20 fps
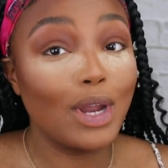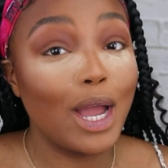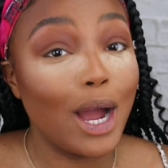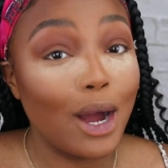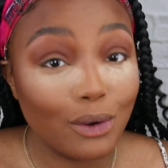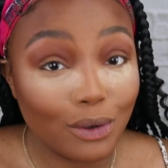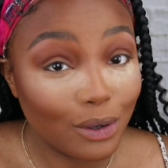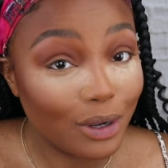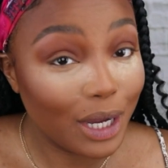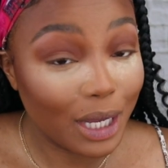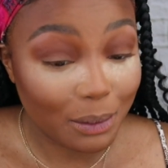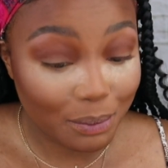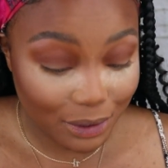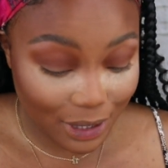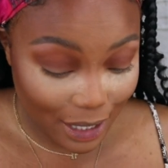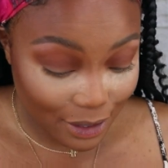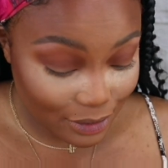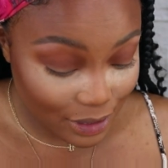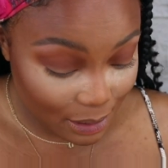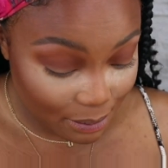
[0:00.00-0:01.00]
don't know how to
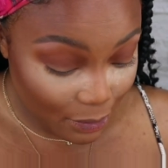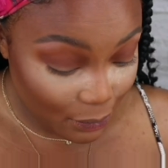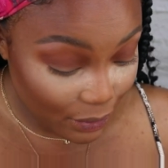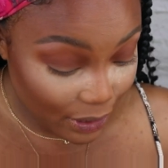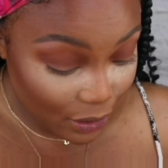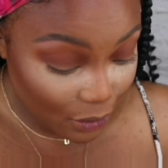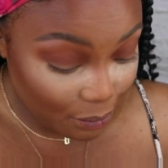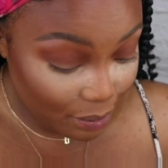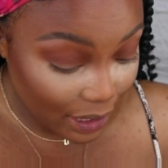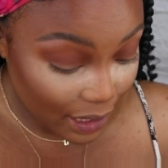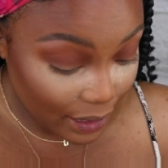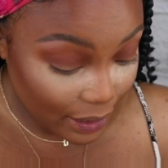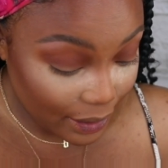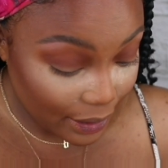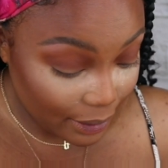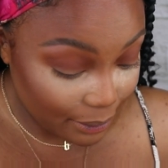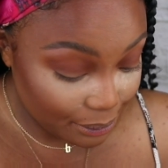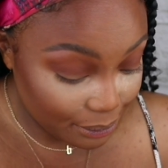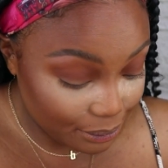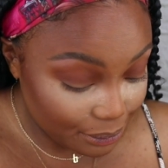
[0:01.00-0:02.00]
pronounce it, but we gonna pick it
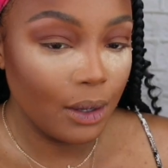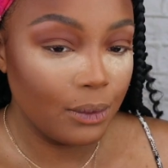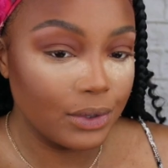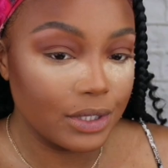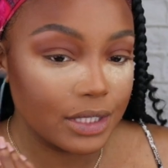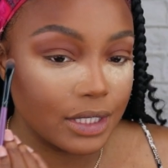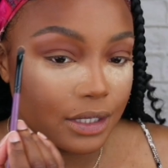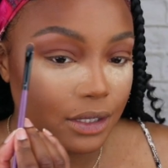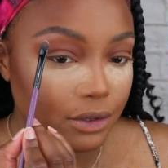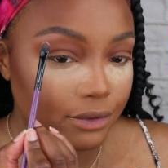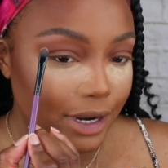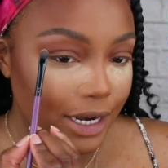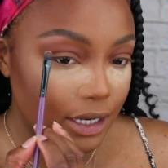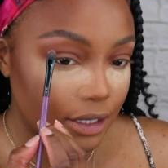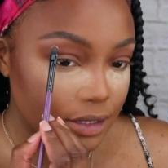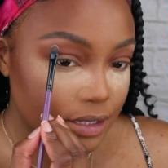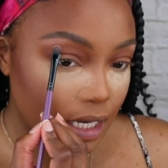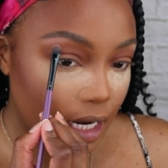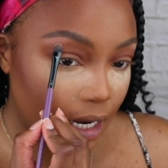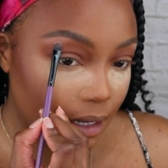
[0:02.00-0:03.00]
up and we're just gonna go right
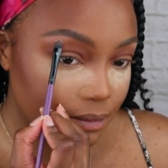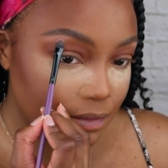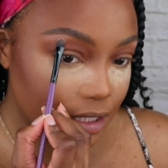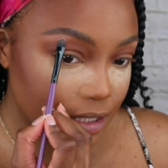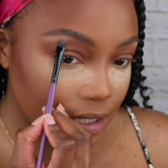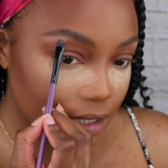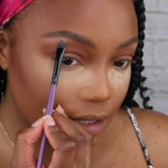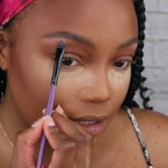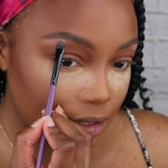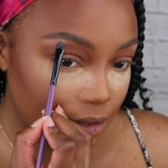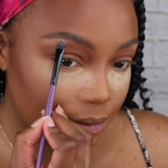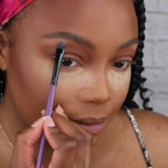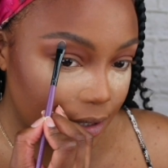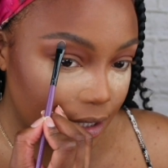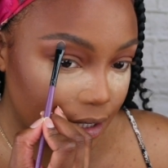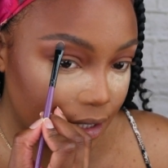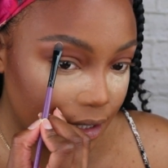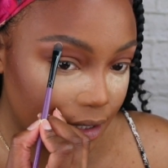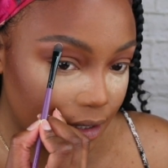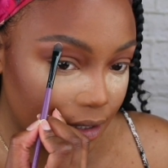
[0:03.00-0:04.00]
on top just a little
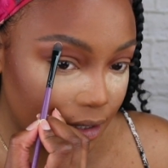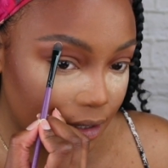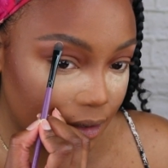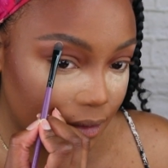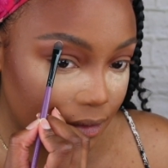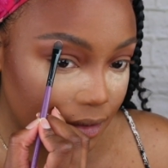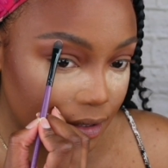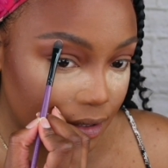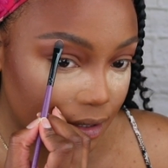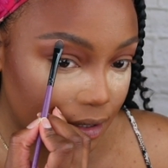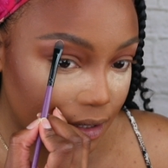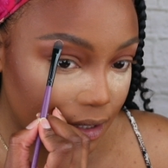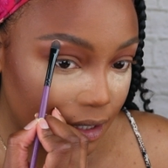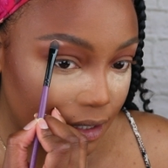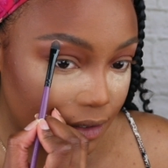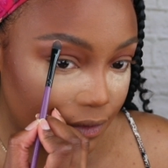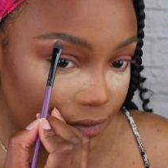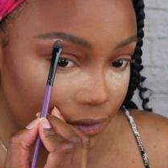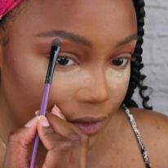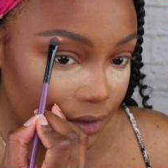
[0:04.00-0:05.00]
bit. And I'm just gonna
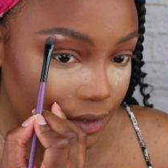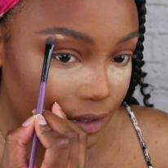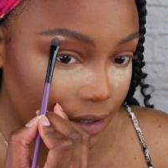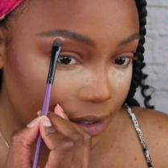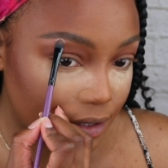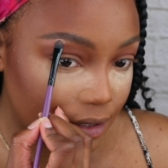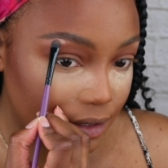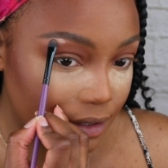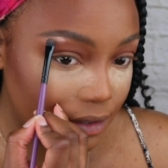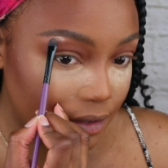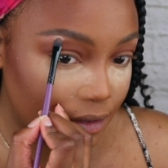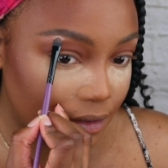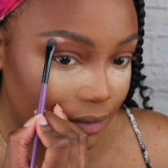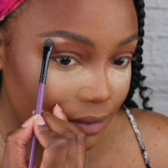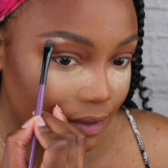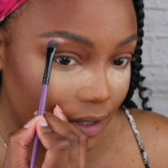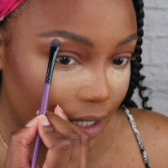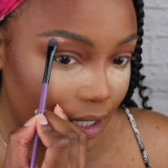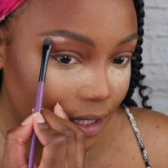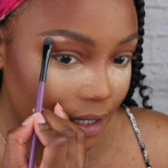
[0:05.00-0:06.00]
kind of focus it. Oh
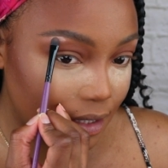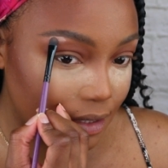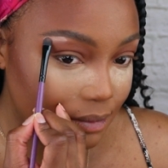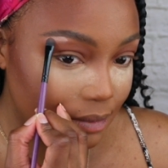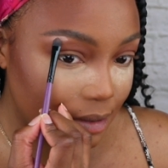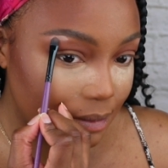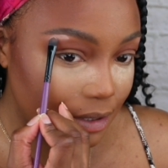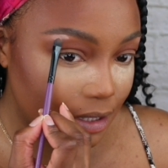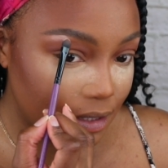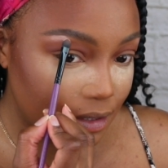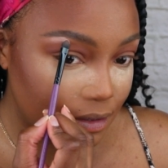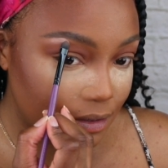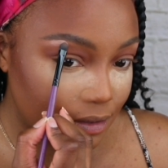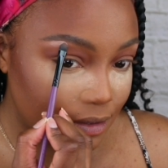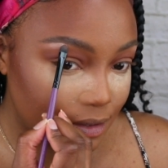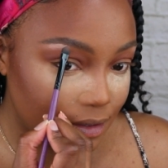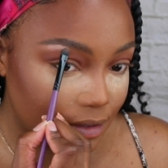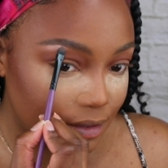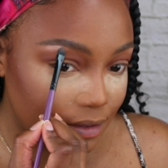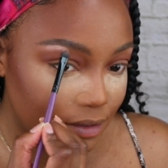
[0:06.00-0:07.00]
yeah, that's maybe a little
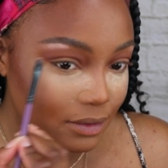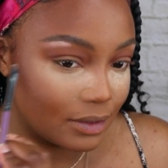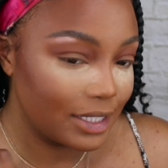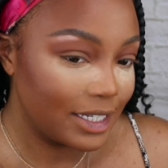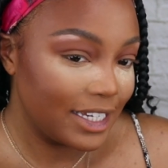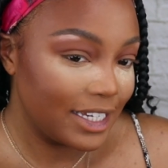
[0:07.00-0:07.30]
too.